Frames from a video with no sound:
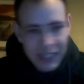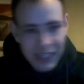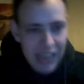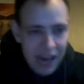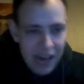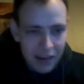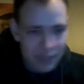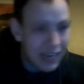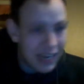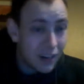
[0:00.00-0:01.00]
10 is
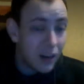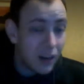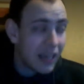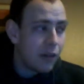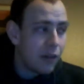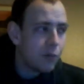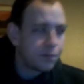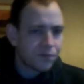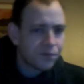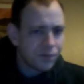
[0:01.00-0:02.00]
an iconic album,
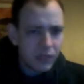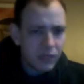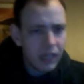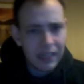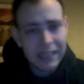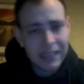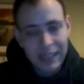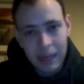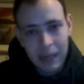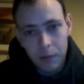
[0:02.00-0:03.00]
classic
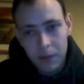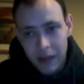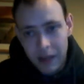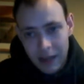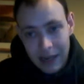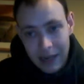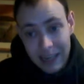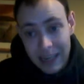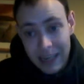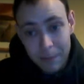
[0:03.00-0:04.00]
album, and it
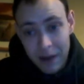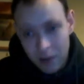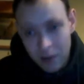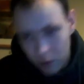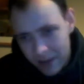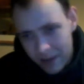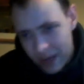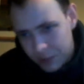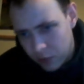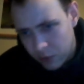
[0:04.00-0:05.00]
gets better with
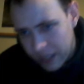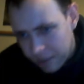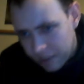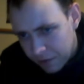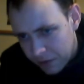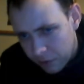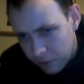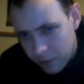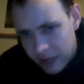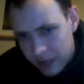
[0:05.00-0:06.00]
age. Running in at
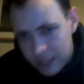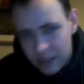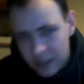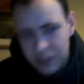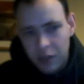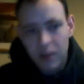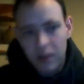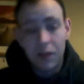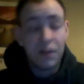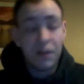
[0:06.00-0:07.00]
53 minutes, ladies and gentlemen.
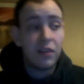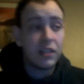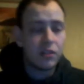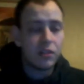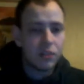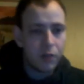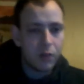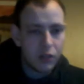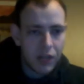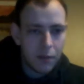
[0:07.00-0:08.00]
If you've never listened to
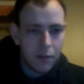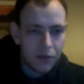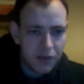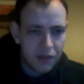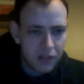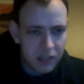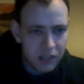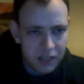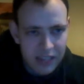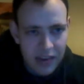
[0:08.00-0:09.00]
Pearl Jam, if you've never listened
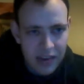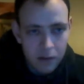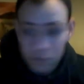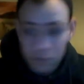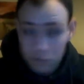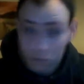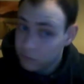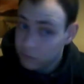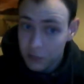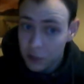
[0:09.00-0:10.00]
to 10,
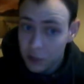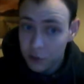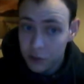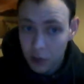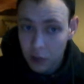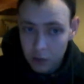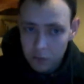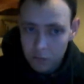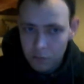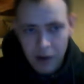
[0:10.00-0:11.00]
you've got to do so
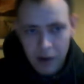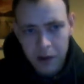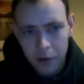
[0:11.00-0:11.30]
right now.